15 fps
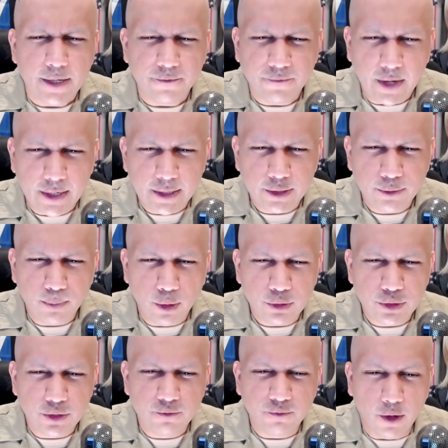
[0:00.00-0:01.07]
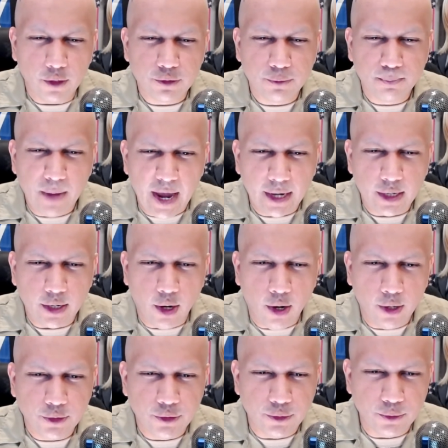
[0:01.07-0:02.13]
defendants' motion falls back
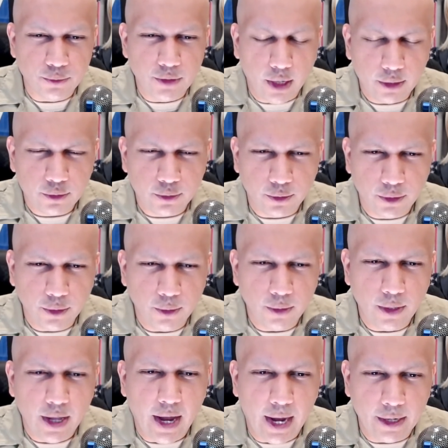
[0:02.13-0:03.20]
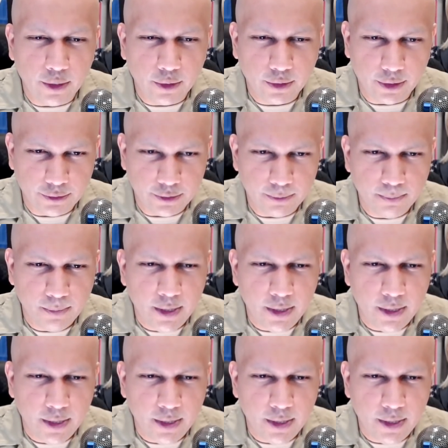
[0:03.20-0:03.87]
onto doctrinal anarchism